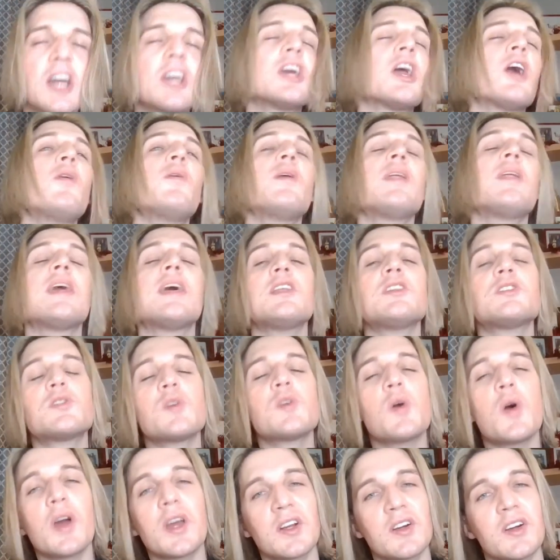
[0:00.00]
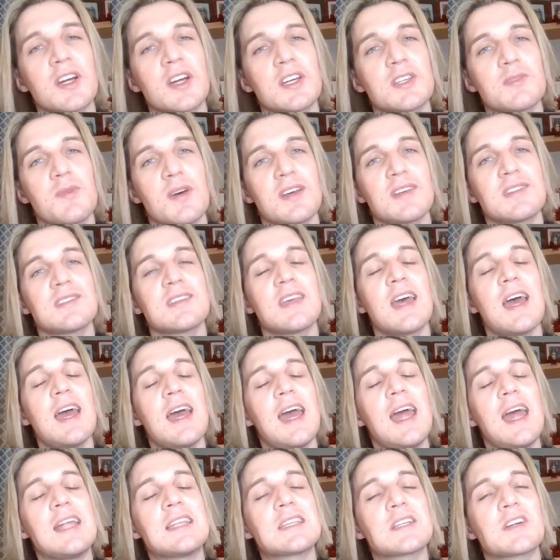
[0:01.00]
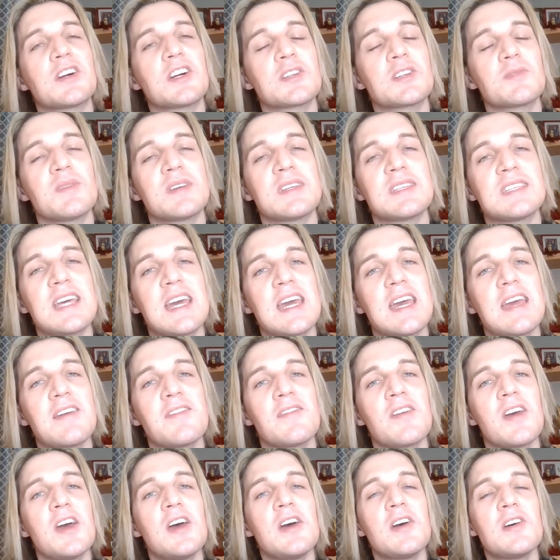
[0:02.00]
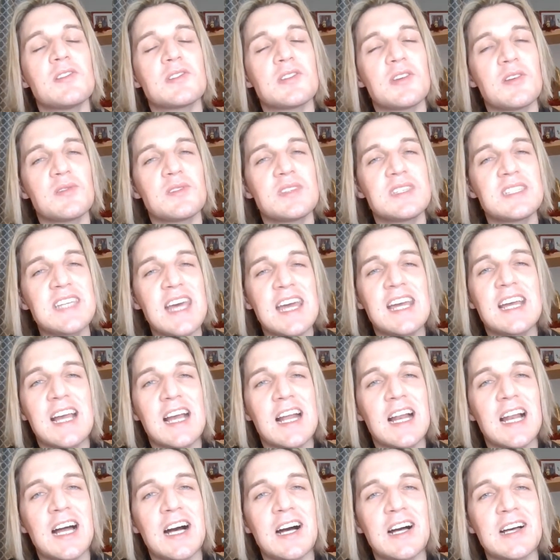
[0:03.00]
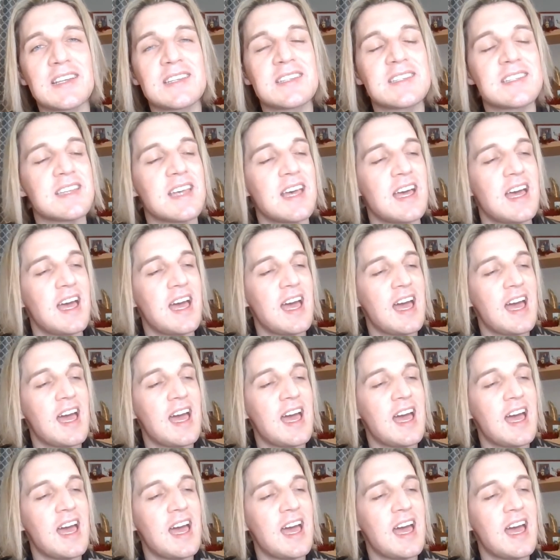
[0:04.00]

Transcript: Go and enjoy Christmas. It's Christmas Eve, so take a glass,